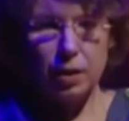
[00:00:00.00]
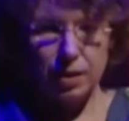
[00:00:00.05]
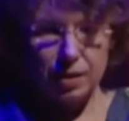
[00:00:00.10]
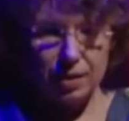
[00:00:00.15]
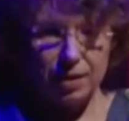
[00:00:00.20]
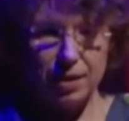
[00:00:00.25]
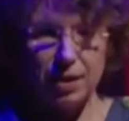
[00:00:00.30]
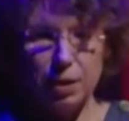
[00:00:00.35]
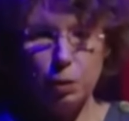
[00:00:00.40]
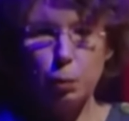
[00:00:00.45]

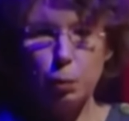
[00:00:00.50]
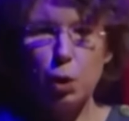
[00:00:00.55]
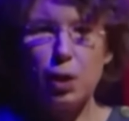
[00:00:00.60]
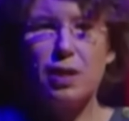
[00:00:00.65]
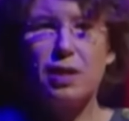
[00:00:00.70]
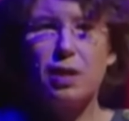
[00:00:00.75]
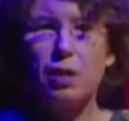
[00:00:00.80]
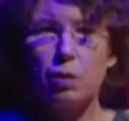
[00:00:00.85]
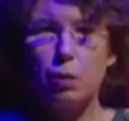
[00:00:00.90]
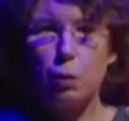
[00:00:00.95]
this
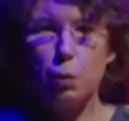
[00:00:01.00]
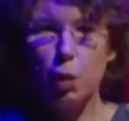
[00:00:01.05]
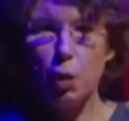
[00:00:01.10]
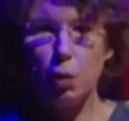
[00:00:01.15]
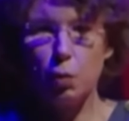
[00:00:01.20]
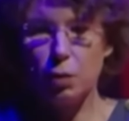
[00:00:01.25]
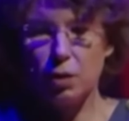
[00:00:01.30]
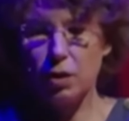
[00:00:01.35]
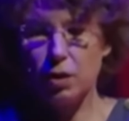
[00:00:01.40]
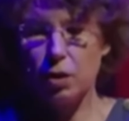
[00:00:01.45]
present
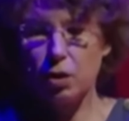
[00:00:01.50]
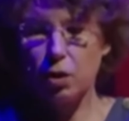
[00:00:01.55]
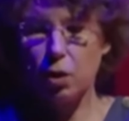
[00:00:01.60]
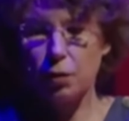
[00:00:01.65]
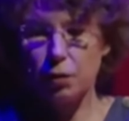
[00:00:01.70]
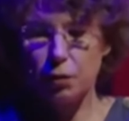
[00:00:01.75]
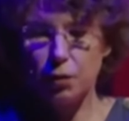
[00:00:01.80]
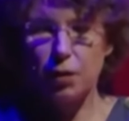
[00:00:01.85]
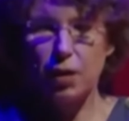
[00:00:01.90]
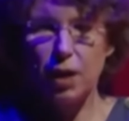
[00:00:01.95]
moment,
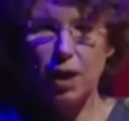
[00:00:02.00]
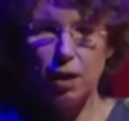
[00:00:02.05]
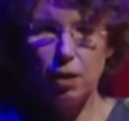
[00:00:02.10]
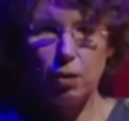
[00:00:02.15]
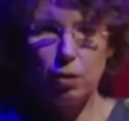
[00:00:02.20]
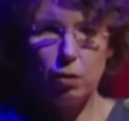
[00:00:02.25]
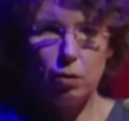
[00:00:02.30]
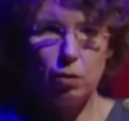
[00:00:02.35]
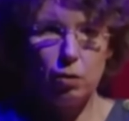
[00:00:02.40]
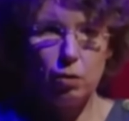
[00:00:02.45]
of
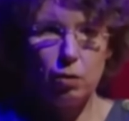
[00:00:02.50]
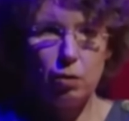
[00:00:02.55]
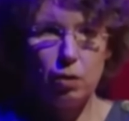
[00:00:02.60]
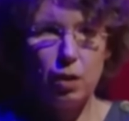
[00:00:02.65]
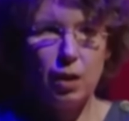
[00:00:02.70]
now,